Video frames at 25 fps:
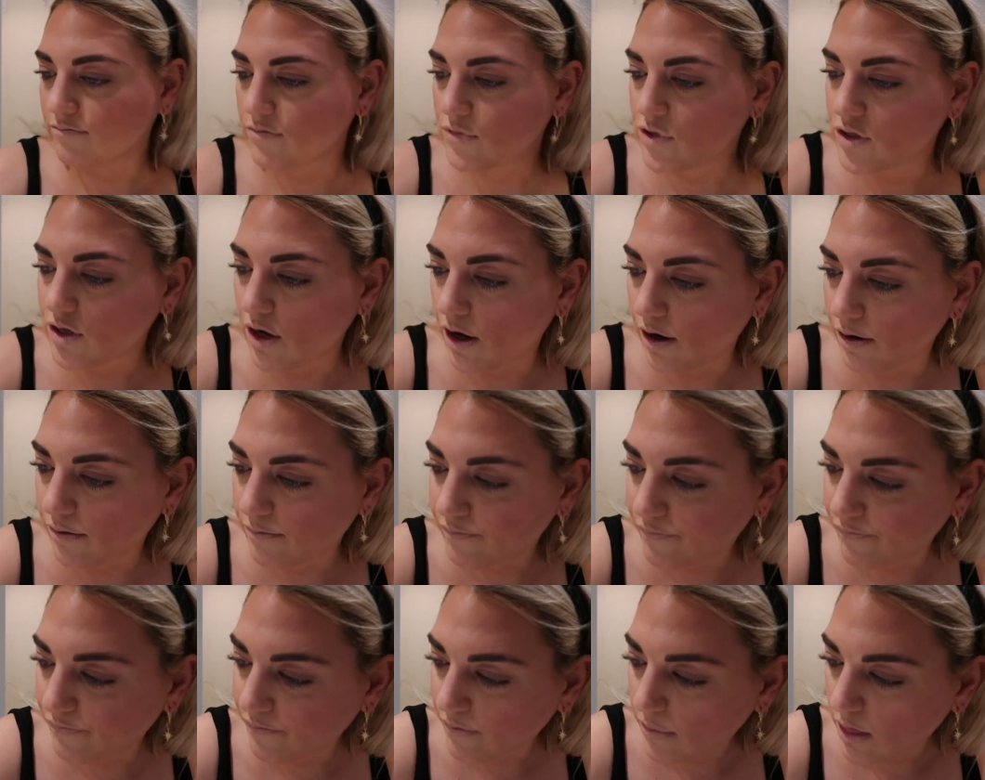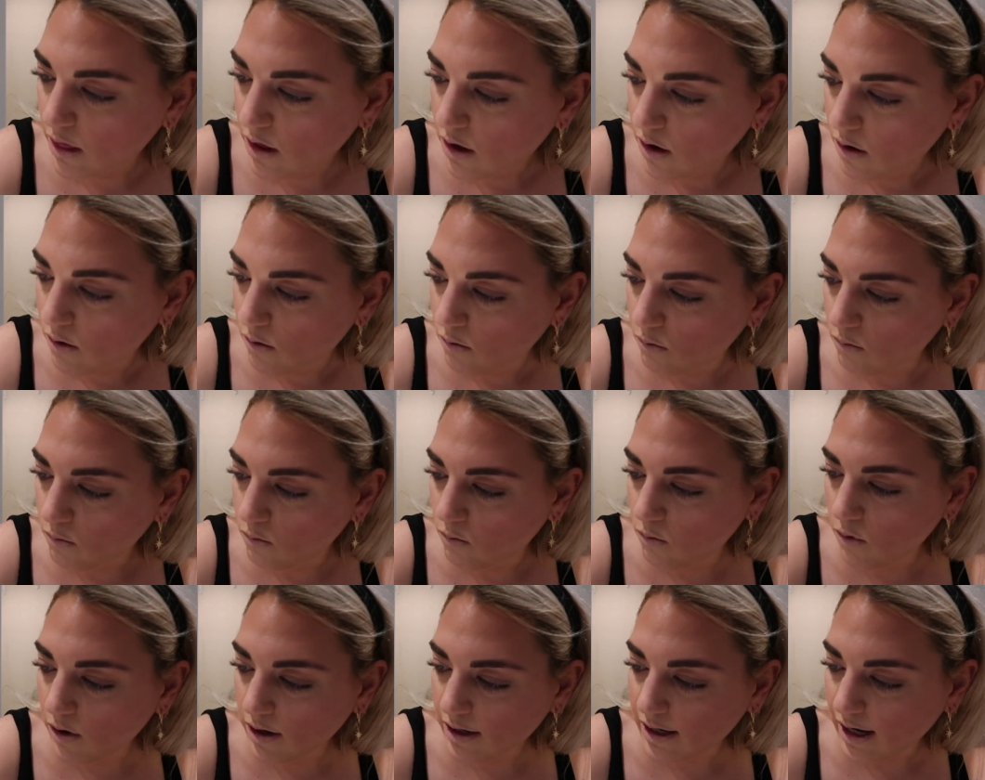So
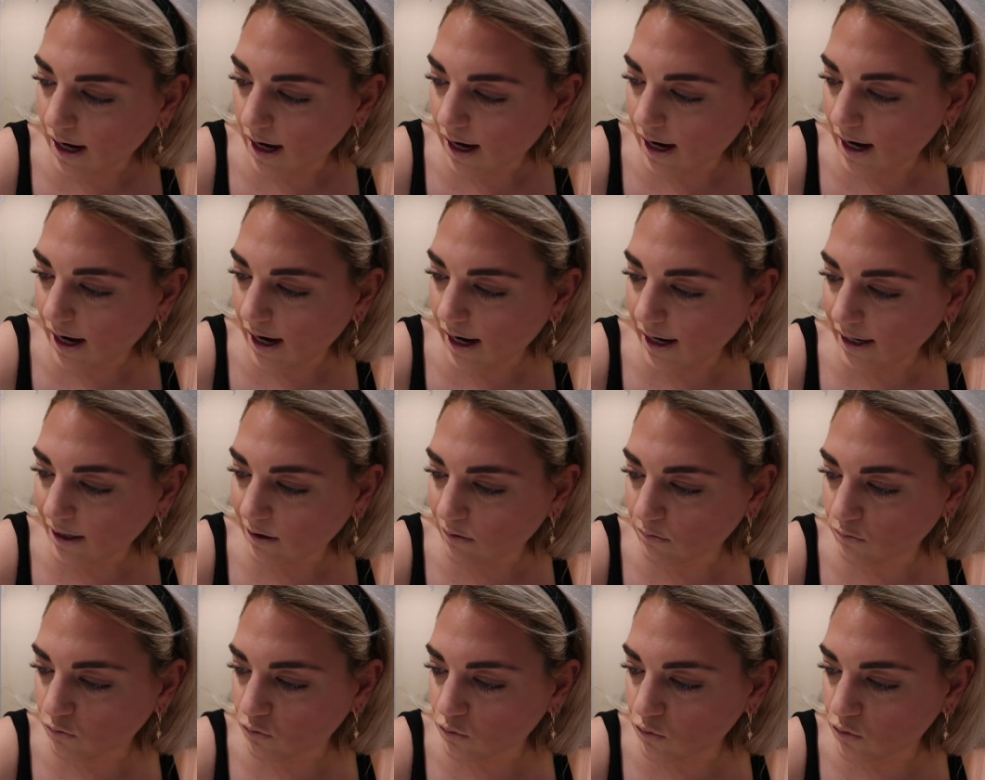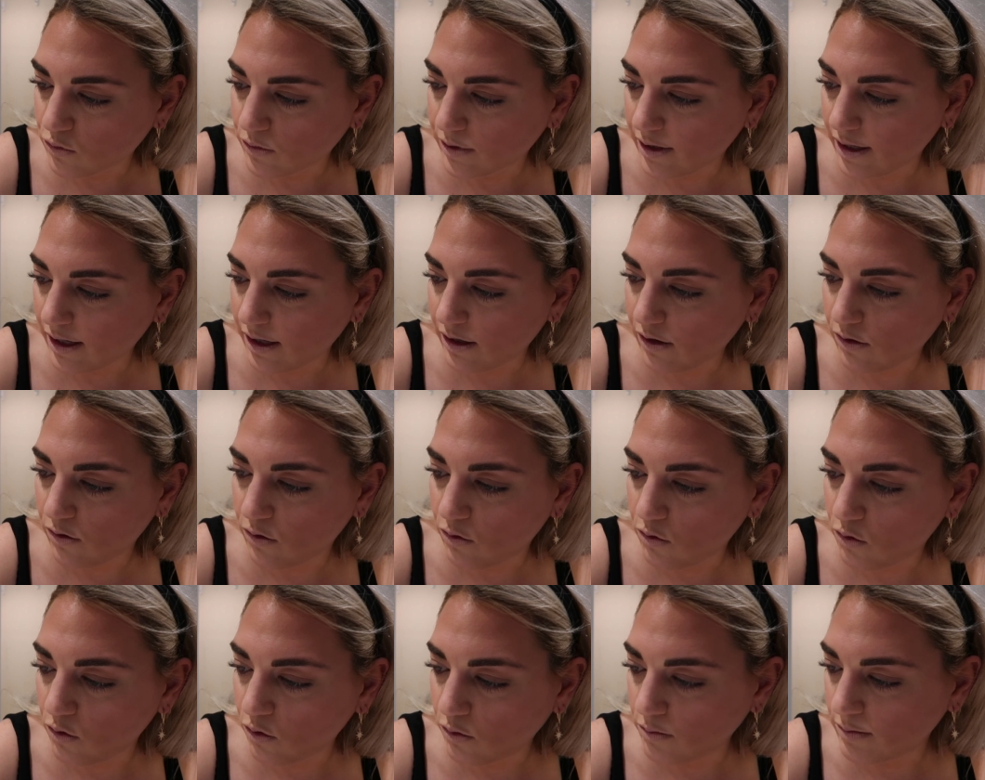what I
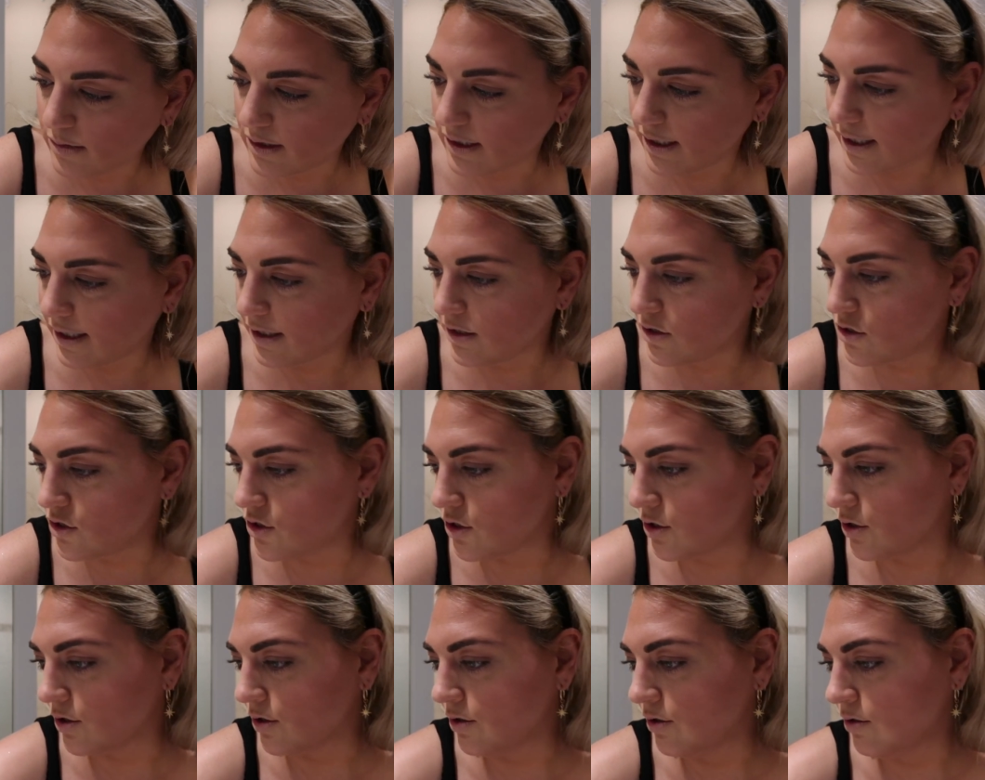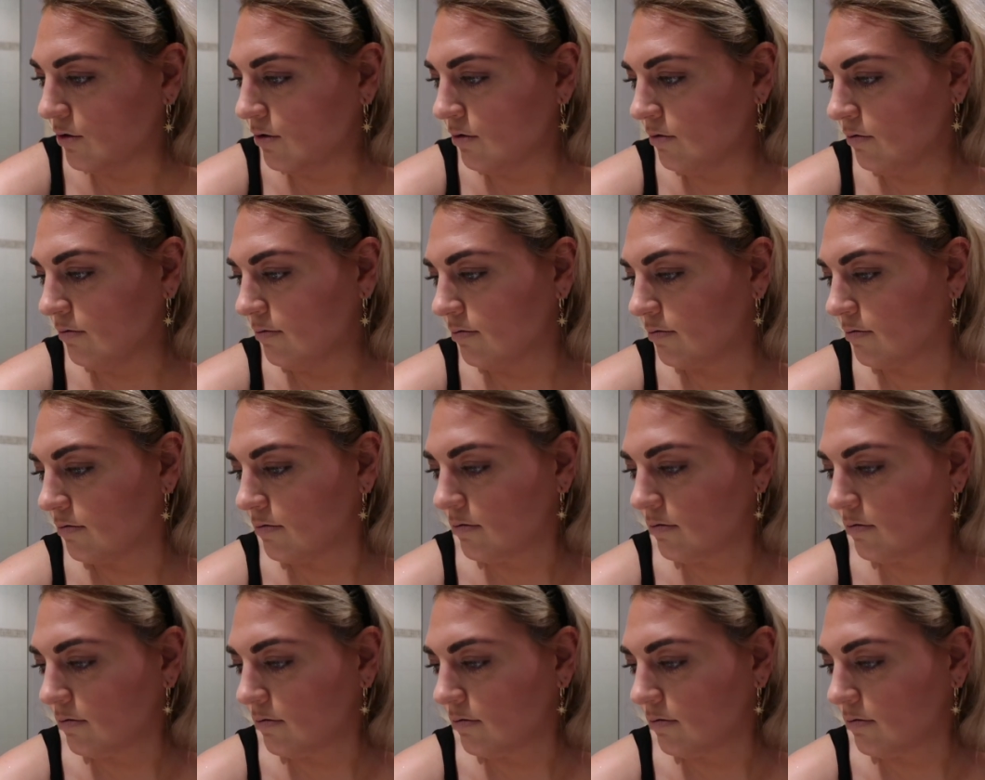would normally do